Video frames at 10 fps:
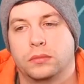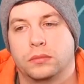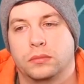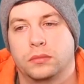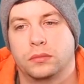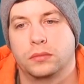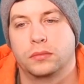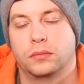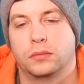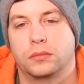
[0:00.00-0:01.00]

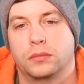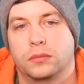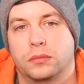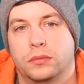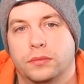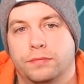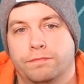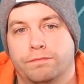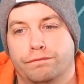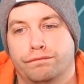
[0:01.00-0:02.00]

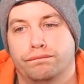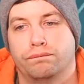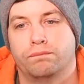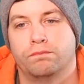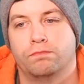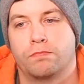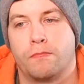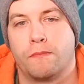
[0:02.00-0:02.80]
(silent)